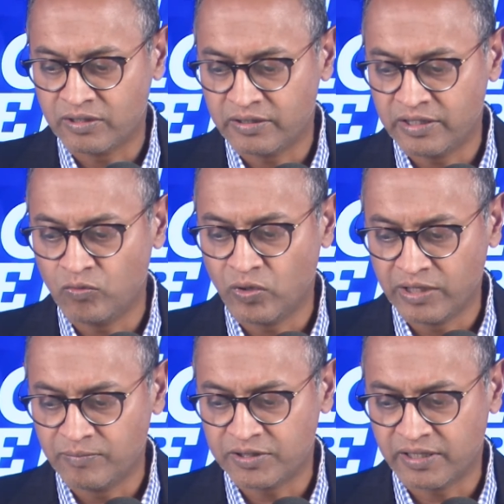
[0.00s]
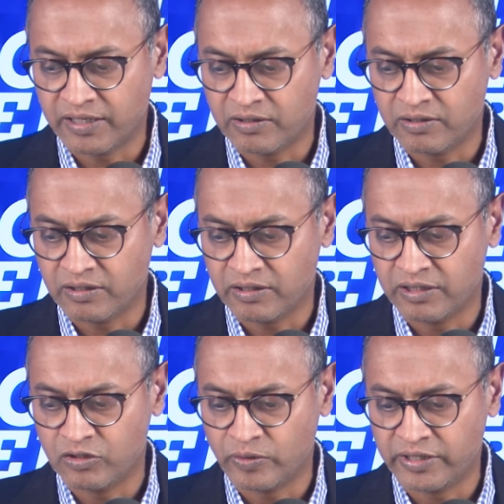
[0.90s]
31%
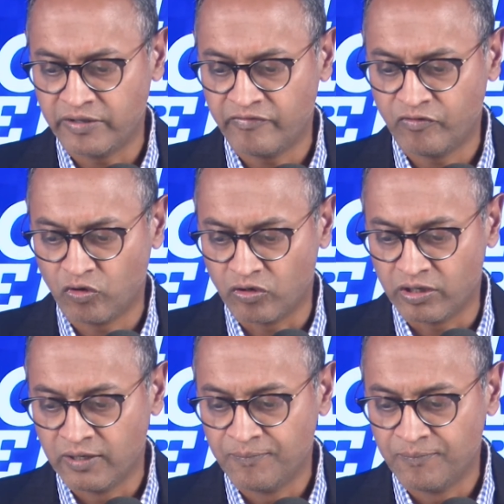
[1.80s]
in 24,